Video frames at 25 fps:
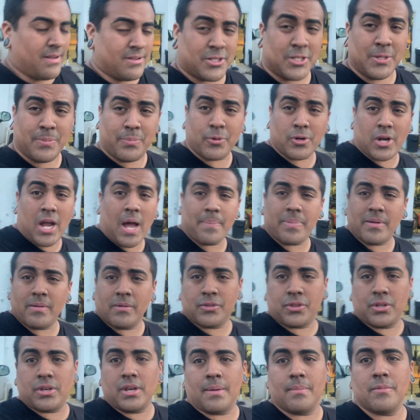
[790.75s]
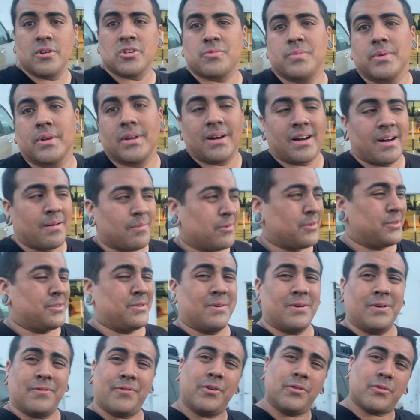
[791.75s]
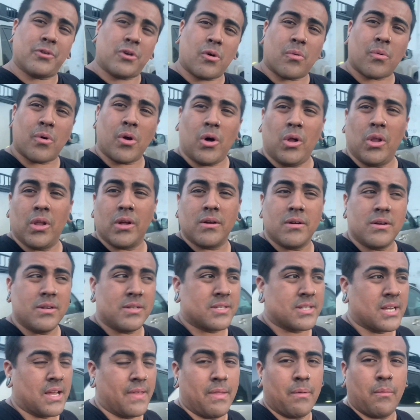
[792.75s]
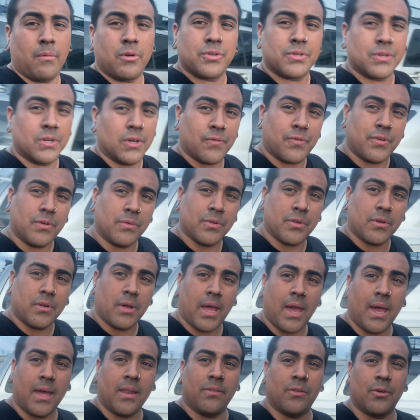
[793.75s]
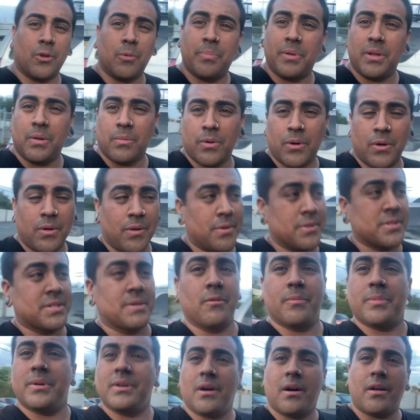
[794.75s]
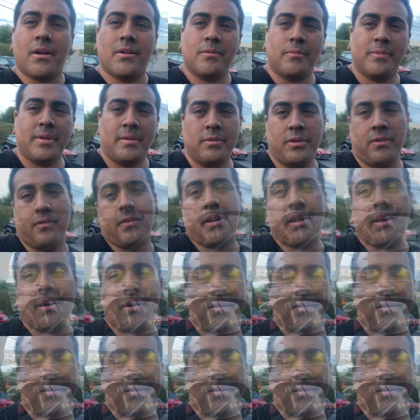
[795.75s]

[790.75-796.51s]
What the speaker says: Super happy with the numbers we got. We'll do a few little rollers, and then we'll do a few little B rolls, and we'll be on and done with the video.